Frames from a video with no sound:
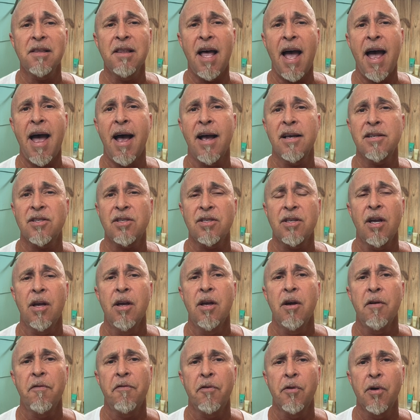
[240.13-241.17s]
lasts
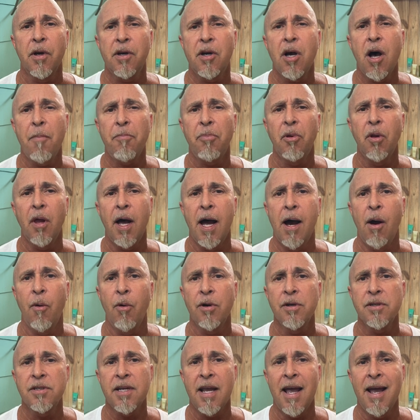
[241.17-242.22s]
for a couple
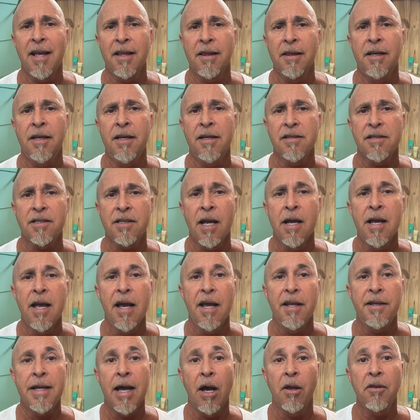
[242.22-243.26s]
hours at least.
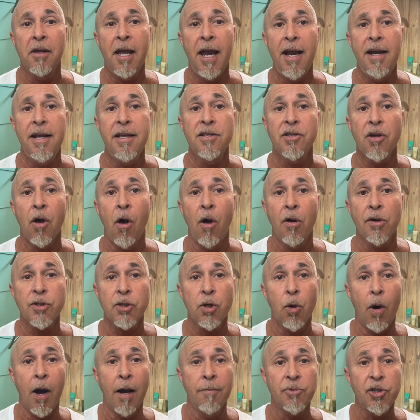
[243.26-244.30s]
Now ladies,
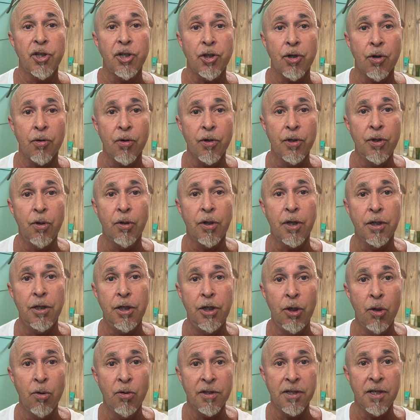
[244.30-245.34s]
also, I'm sure you could
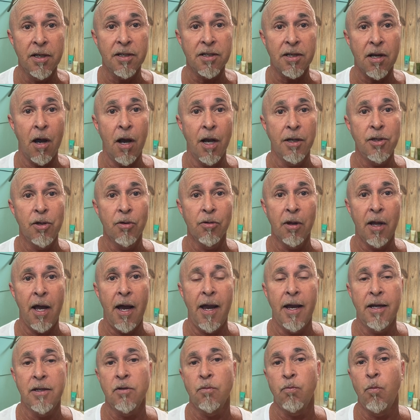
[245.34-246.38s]
use this on your
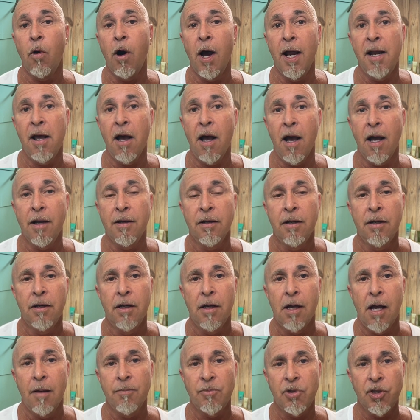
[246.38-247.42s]
legs. Why not?
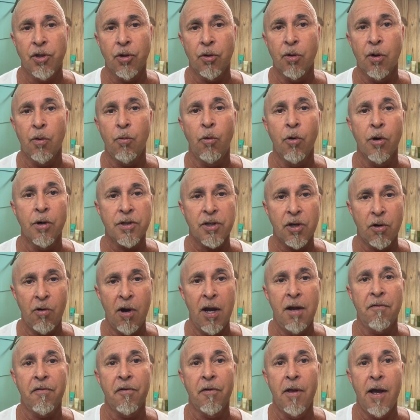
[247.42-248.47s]
I'm sure it works
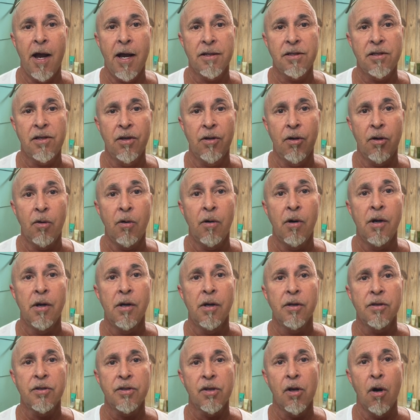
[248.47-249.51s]
great for that too.
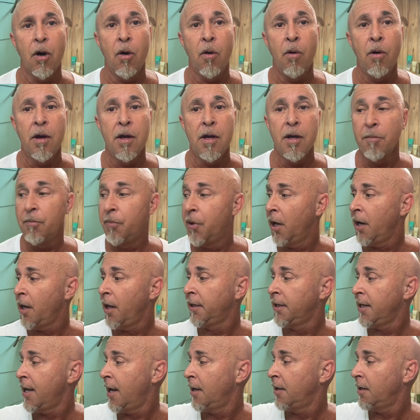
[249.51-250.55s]
So, but
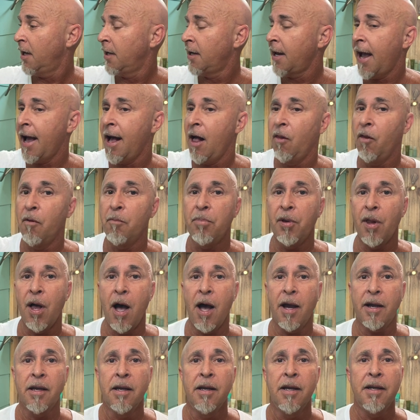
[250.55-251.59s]
again, an alum
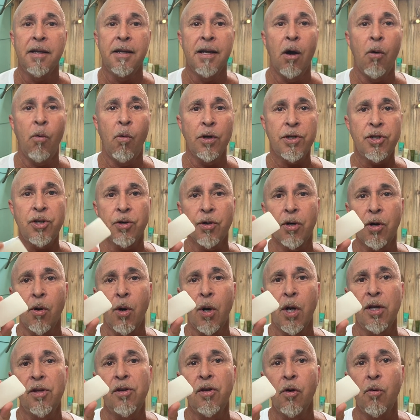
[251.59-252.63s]
block. Now what you're
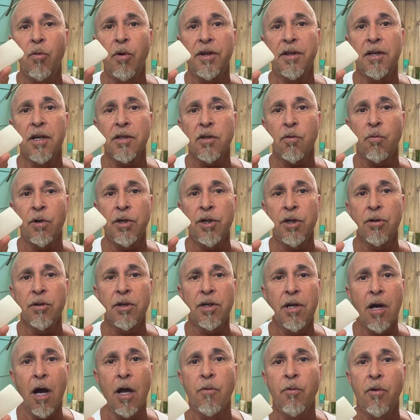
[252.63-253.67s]
going to do with this, when you're
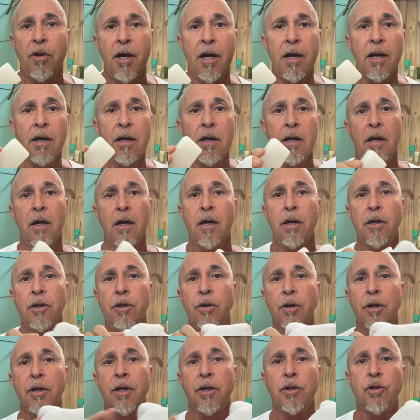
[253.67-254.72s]
done with it,
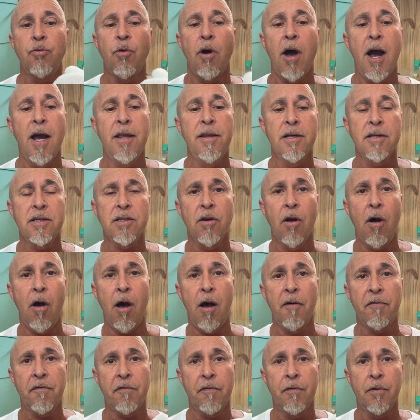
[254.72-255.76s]
you're going to dry this
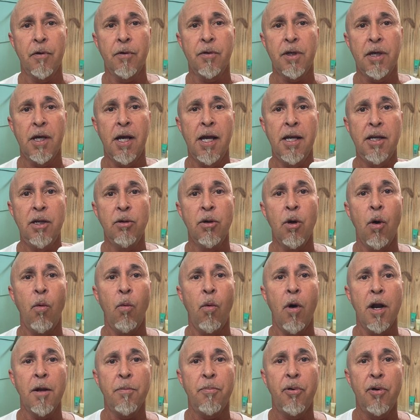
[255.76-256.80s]
off. Okay, you don't
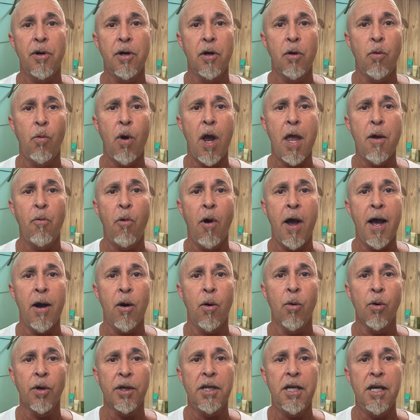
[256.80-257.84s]
want to put it away wet
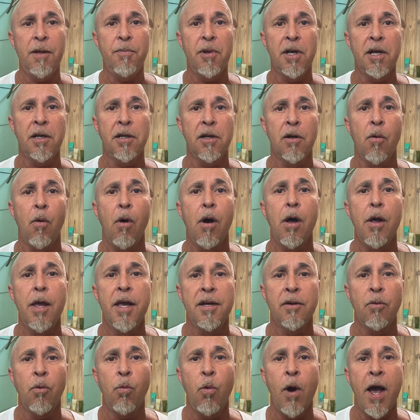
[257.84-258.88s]
or keep it
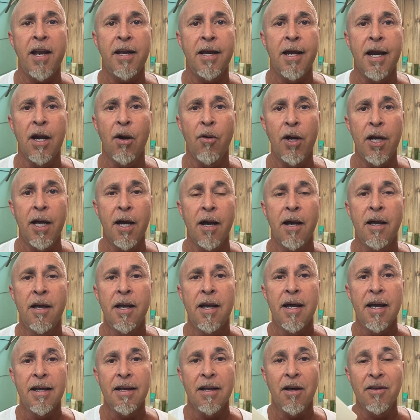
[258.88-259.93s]
in a wet area.
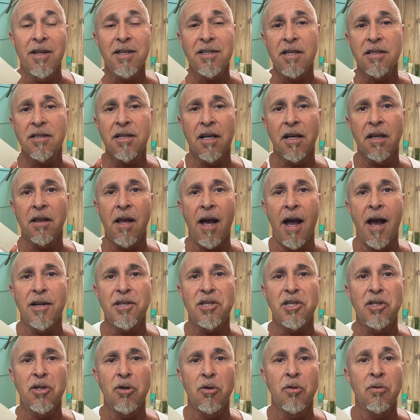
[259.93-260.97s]
Now this is going to
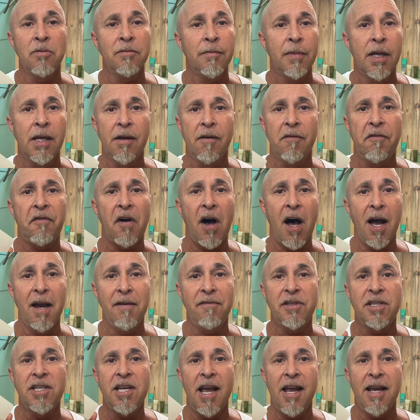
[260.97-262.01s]
last you
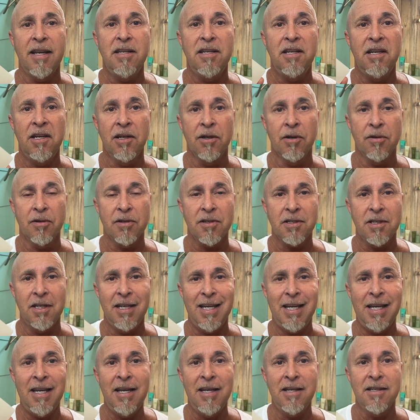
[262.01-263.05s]
5-10 years,
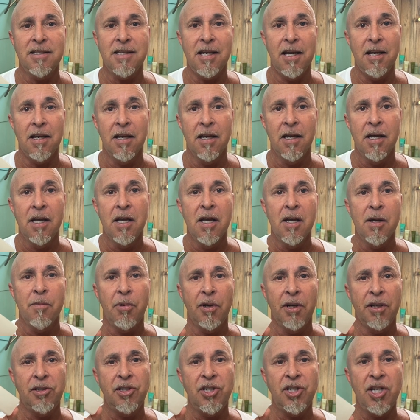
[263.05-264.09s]
easy,
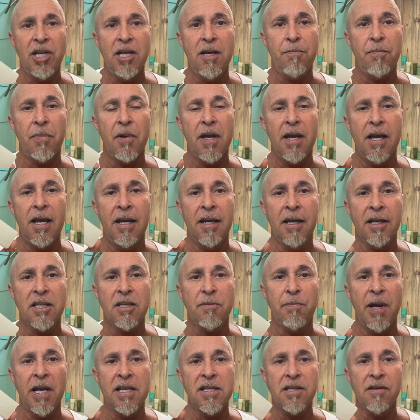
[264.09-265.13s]
but a cheap,
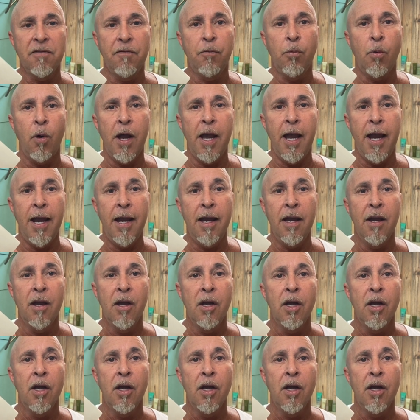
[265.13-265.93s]
inexpensive way